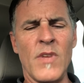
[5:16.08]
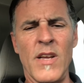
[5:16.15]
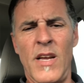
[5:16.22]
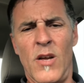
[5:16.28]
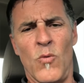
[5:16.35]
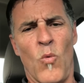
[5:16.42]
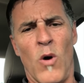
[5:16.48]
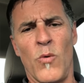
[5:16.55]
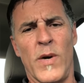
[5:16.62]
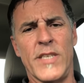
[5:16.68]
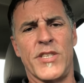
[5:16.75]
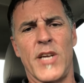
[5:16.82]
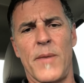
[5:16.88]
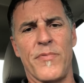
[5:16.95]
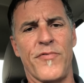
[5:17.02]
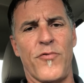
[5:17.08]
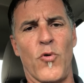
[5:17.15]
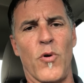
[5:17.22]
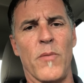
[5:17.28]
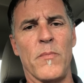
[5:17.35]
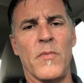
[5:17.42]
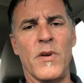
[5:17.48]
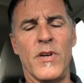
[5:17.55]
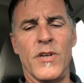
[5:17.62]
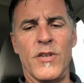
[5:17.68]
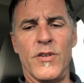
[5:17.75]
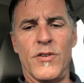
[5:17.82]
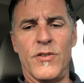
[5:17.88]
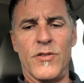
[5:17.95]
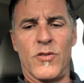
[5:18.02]
in one way, shape, or form
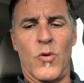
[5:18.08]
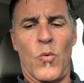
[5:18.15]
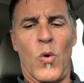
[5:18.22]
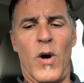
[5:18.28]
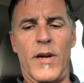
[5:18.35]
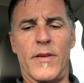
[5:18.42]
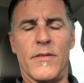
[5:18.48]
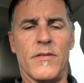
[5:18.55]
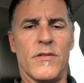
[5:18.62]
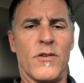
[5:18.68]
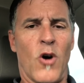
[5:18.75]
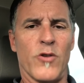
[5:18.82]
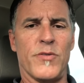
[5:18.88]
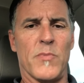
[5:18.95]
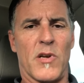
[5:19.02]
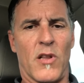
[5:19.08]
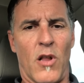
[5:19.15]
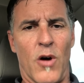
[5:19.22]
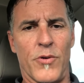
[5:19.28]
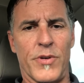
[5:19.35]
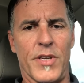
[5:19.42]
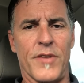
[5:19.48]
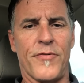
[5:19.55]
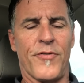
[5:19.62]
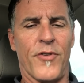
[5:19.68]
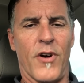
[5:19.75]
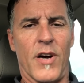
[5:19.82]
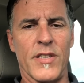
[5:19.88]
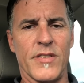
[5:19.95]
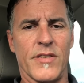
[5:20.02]
to what Coach McClough did
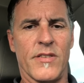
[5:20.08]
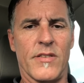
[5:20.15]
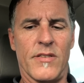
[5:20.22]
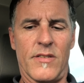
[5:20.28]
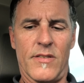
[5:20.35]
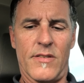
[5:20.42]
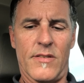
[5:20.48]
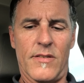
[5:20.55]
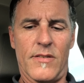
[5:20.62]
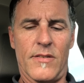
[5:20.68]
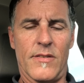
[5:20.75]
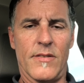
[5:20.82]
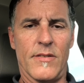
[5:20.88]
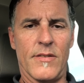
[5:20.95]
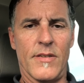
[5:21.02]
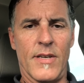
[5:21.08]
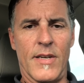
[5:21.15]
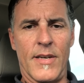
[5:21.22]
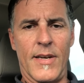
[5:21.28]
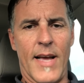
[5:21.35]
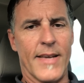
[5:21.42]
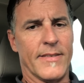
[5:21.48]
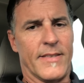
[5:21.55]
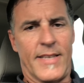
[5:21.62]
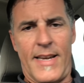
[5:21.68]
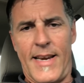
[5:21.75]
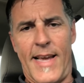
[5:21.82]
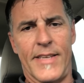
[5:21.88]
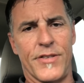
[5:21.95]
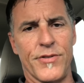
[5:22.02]
for us as
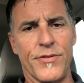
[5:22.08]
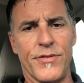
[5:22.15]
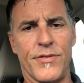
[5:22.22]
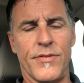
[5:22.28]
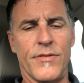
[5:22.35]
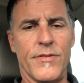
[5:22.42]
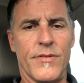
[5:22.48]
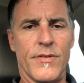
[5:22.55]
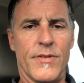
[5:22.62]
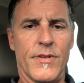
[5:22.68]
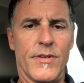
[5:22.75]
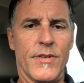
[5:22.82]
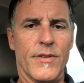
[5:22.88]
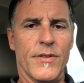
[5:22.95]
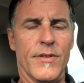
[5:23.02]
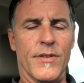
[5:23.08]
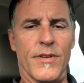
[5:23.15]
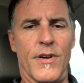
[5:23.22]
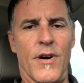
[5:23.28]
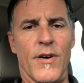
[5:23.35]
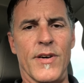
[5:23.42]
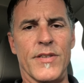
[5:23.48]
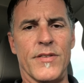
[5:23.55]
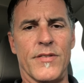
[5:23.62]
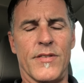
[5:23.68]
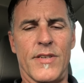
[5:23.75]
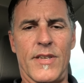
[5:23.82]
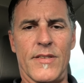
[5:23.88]
teenagers, as